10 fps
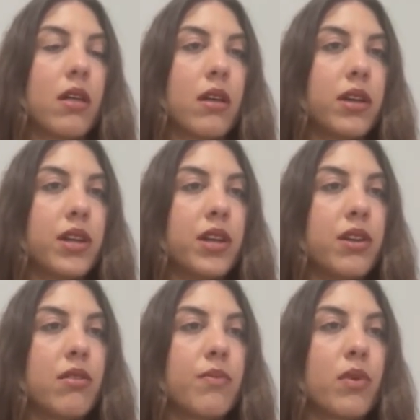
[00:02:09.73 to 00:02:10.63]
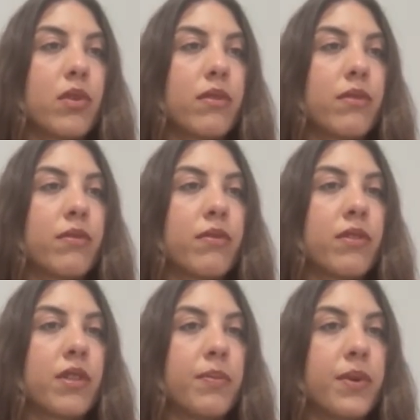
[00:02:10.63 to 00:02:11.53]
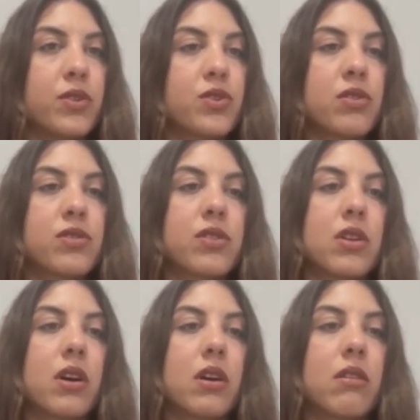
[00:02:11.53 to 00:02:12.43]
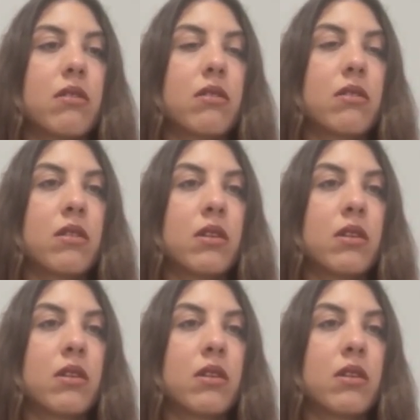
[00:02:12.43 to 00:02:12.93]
Here, both of the pictures were